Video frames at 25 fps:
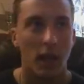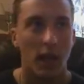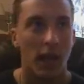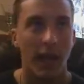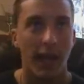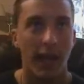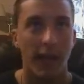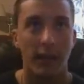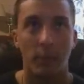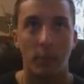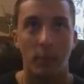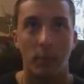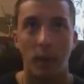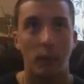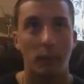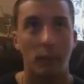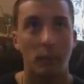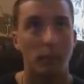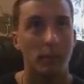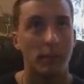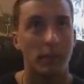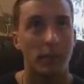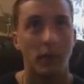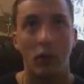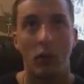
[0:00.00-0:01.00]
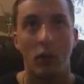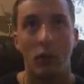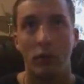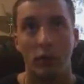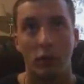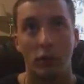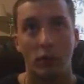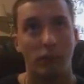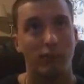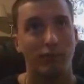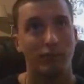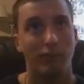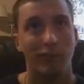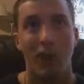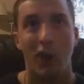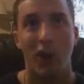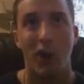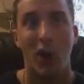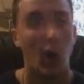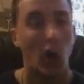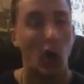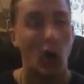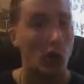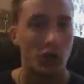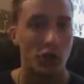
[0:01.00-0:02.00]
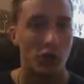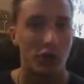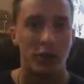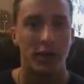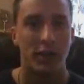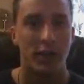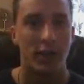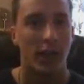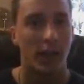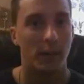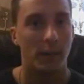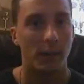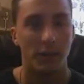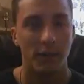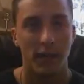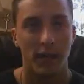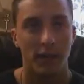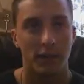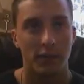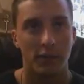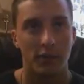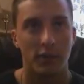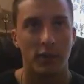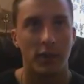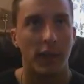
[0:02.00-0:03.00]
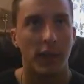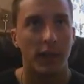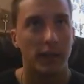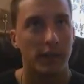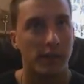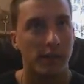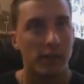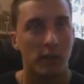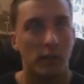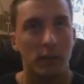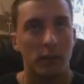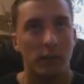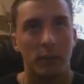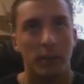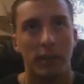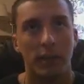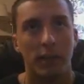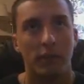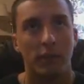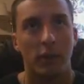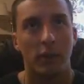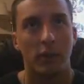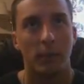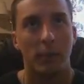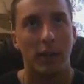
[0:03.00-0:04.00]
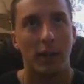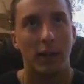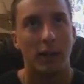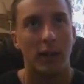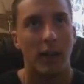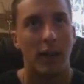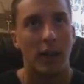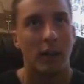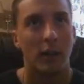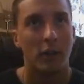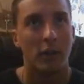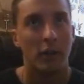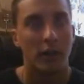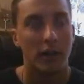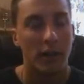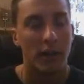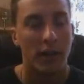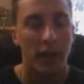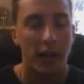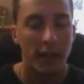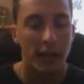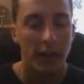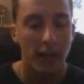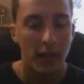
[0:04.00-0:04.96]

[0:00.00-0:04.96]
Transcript: and probably over one hundred times yesterday, because I only played for about an hour today.